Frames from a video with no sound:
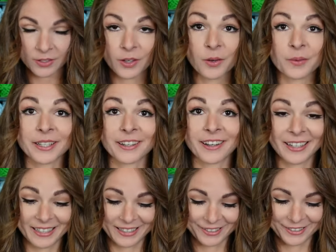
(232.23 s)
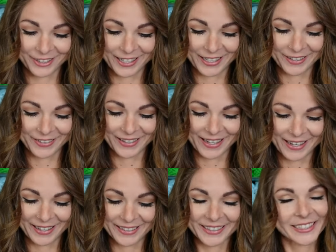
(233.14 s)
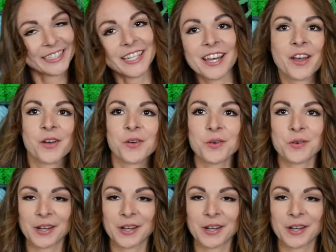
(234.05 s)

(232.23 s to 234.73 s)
Oh my god, it is right. Okay. Woo!